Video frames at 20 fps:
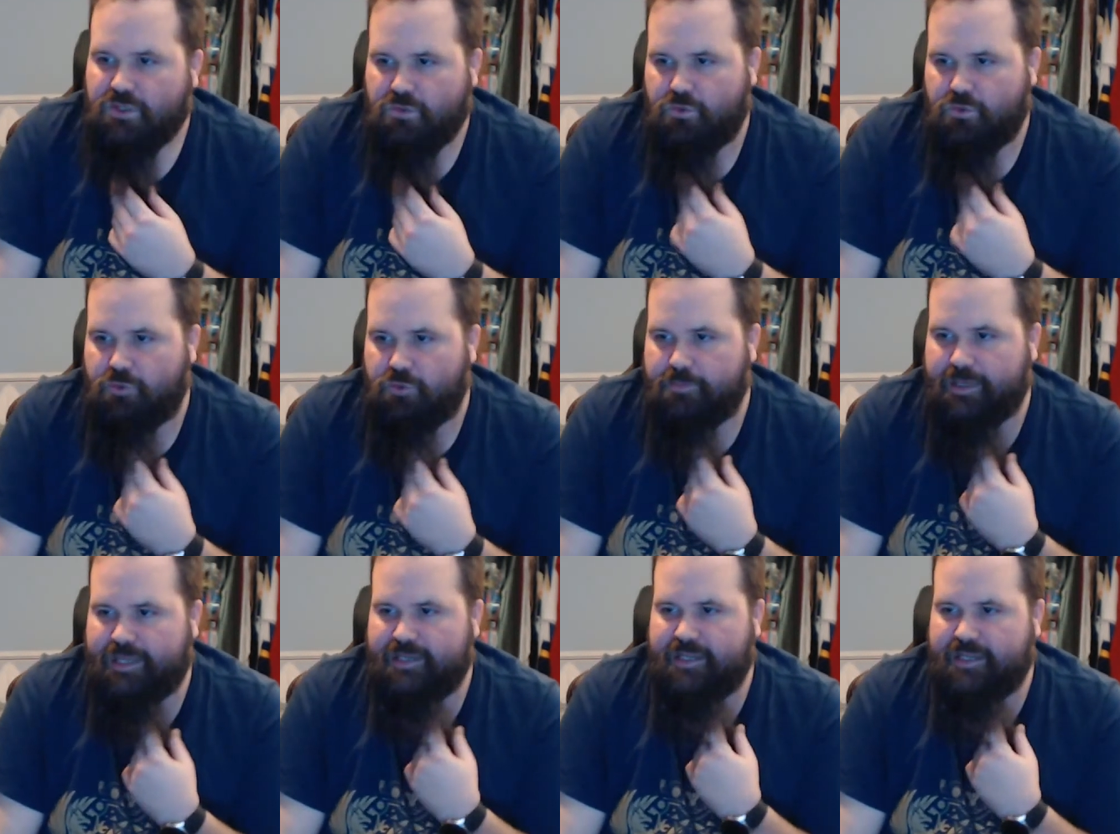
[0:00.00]
Will
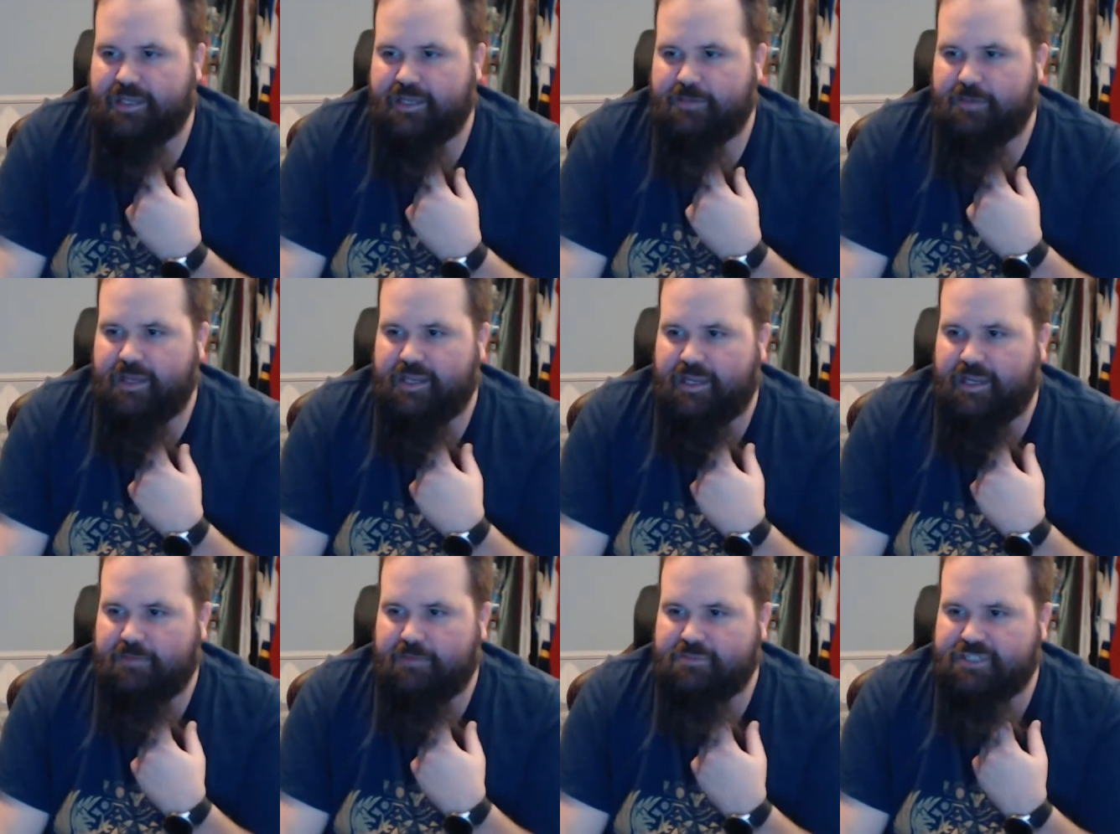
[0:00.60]
Bandai make
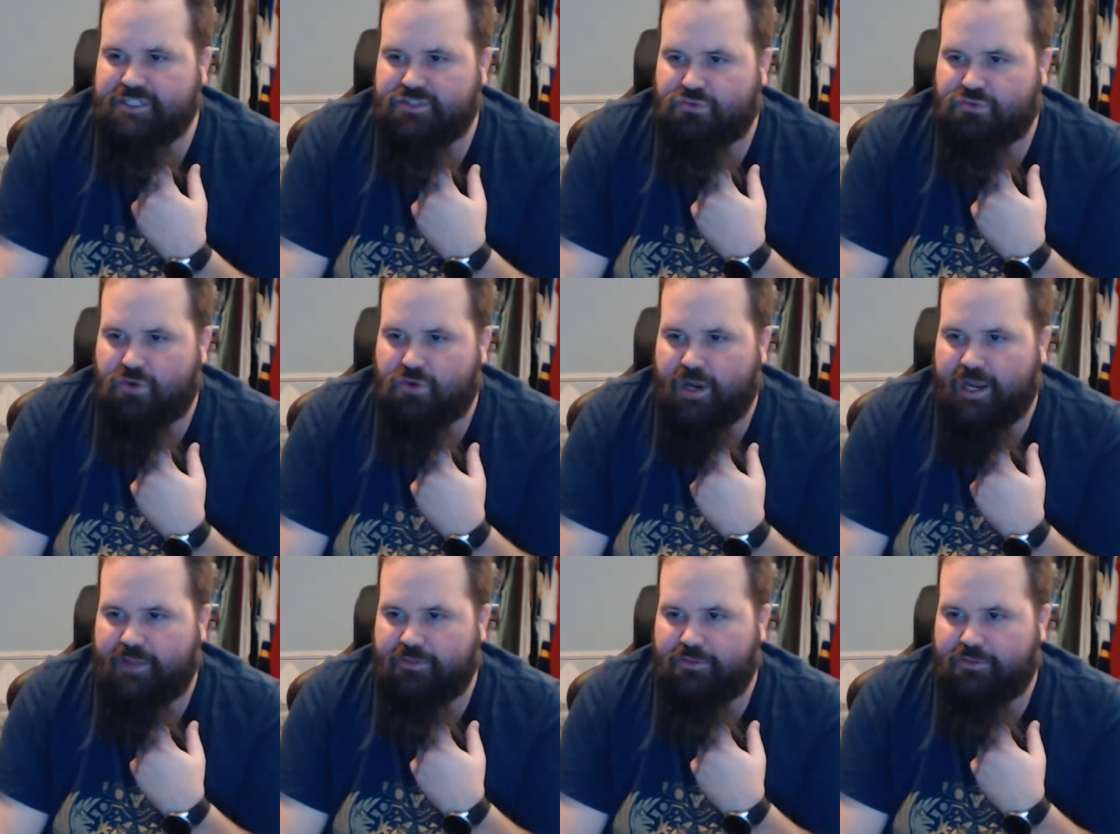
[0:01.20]
MG
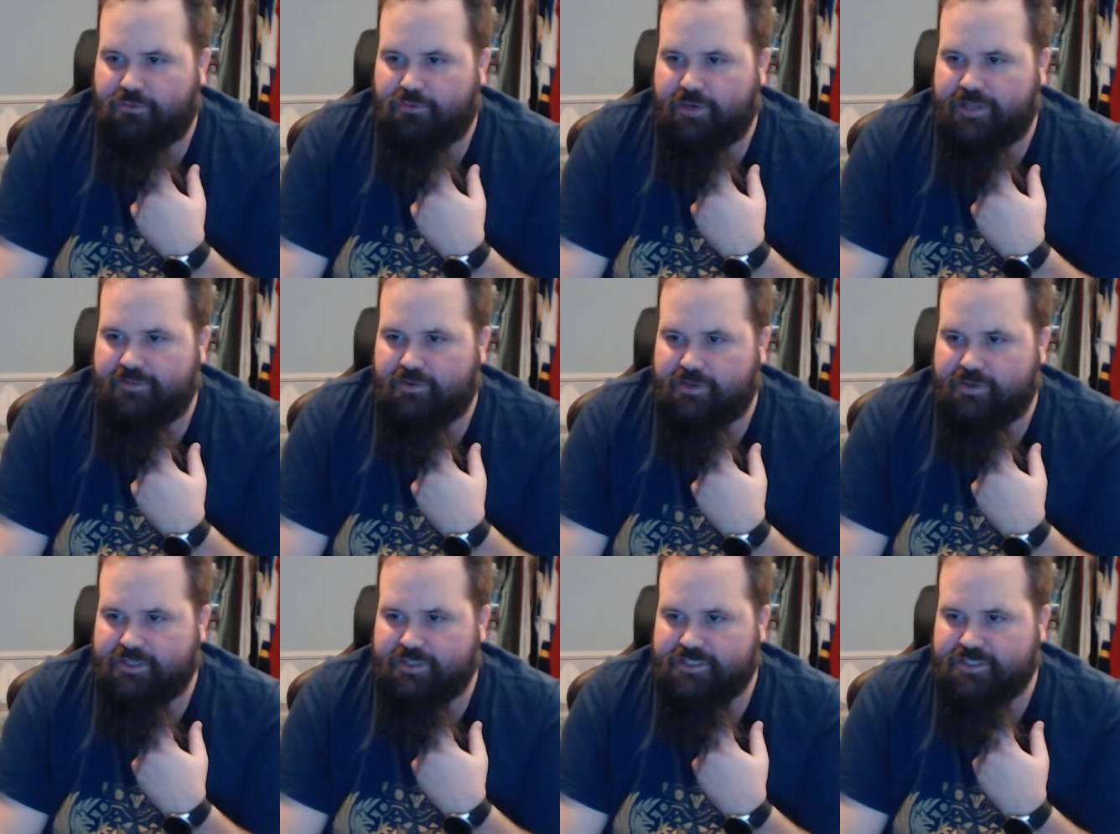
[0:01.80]
Tryon 3
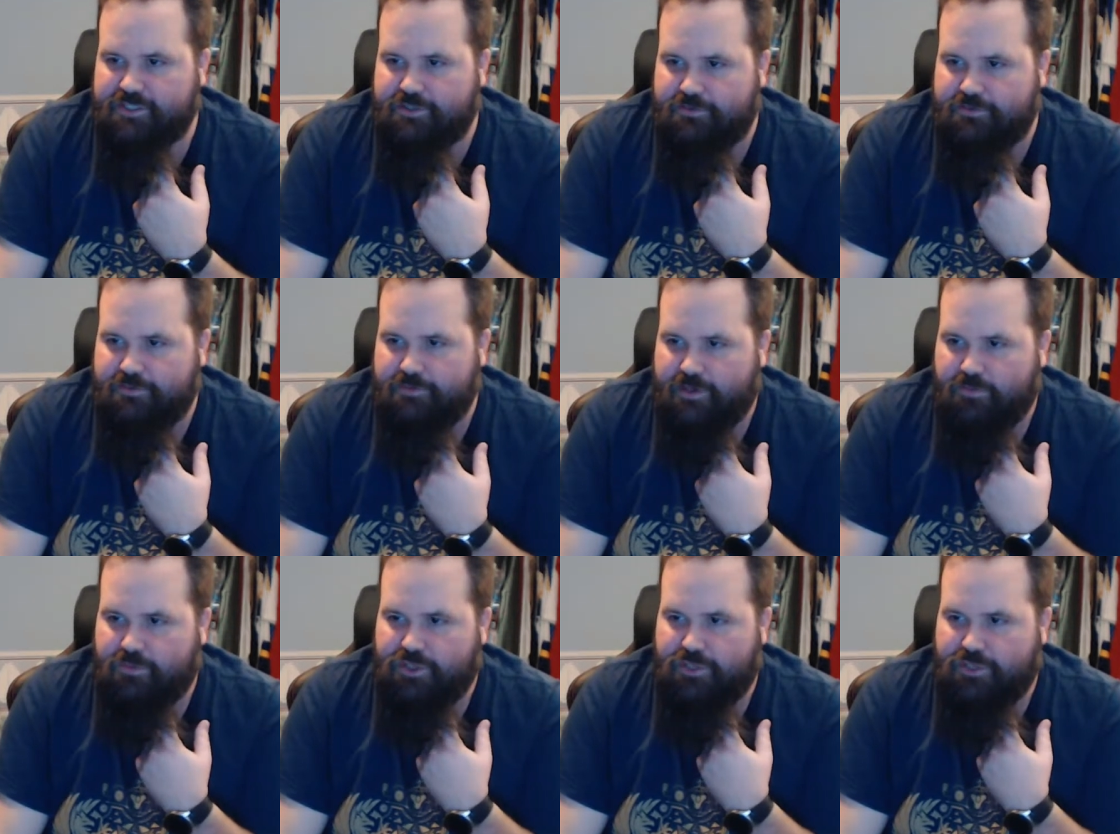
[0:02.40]
very soon?
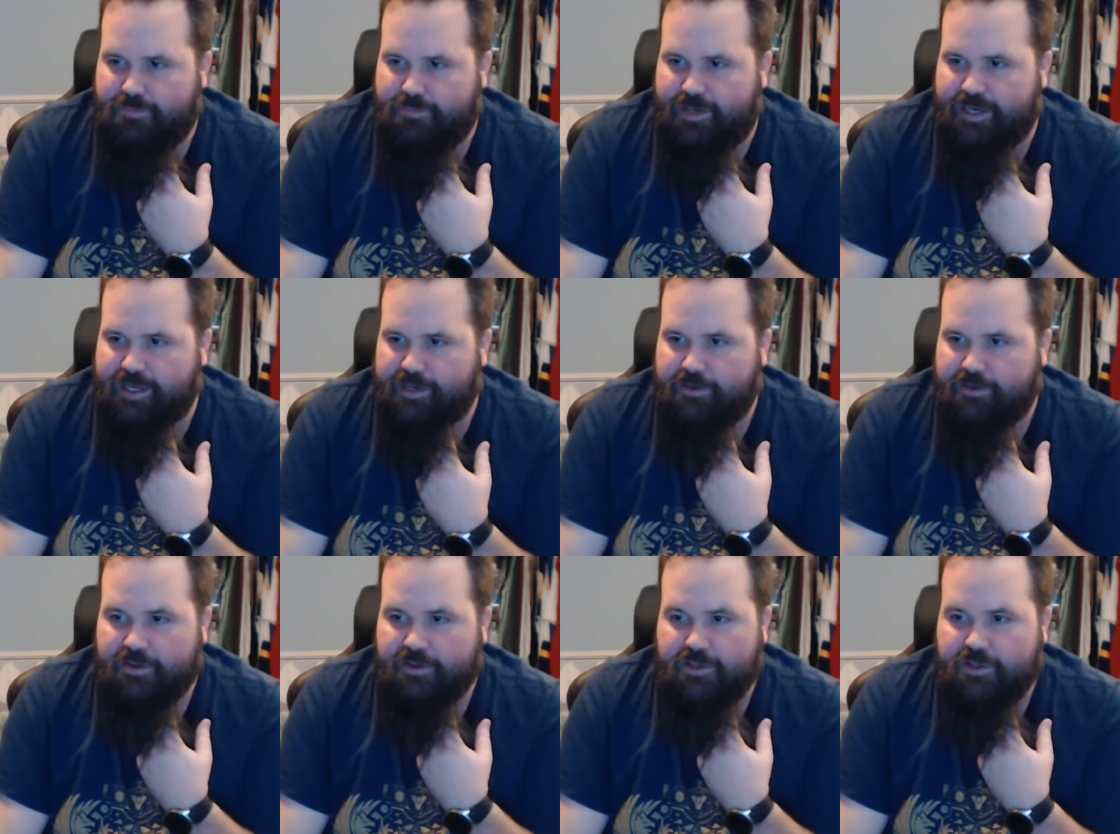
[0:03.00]
And will you buy
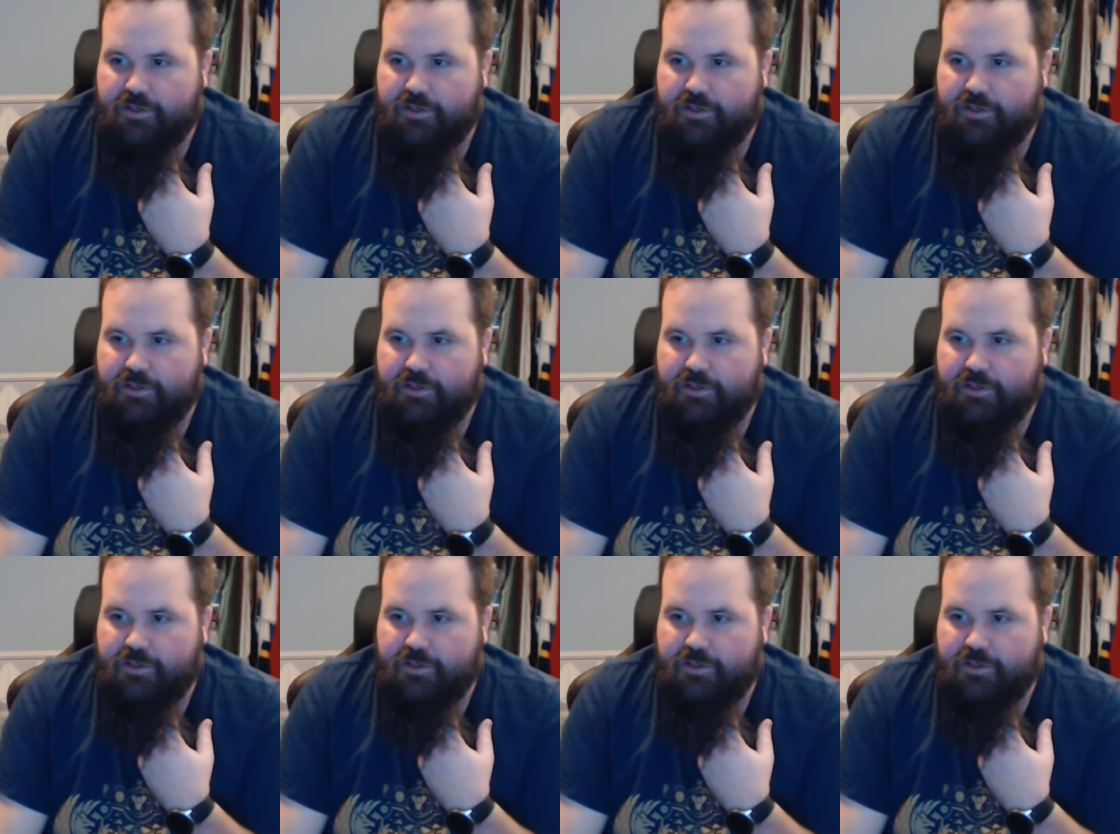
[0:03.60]
it?